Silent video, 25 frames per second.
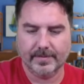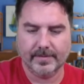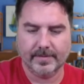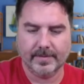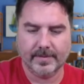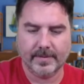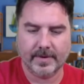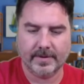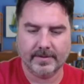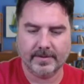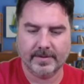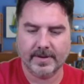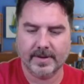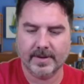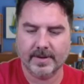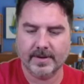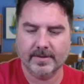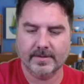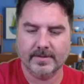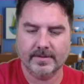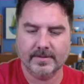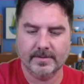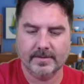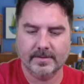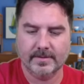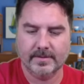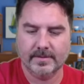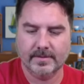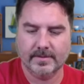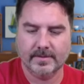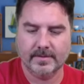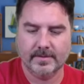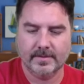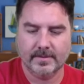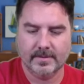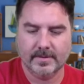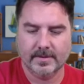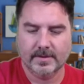Everything in
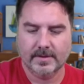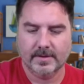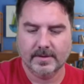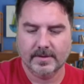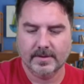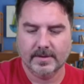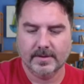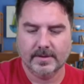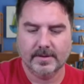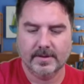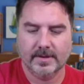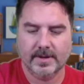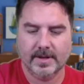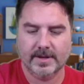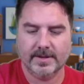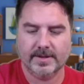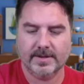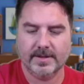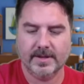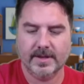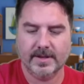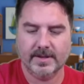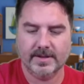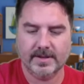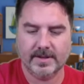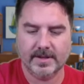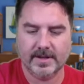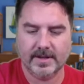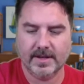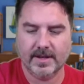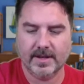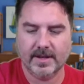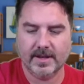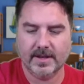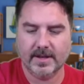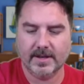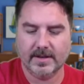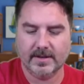nice and easy to
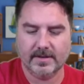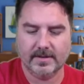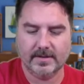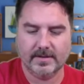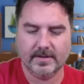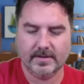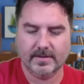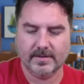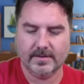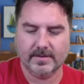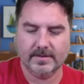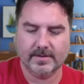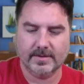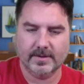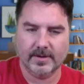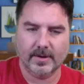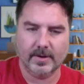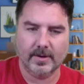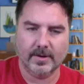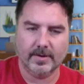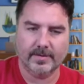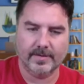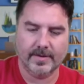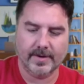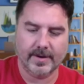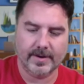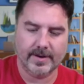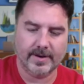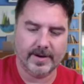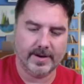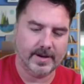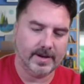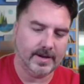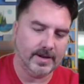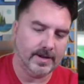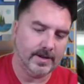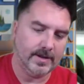get. It's all very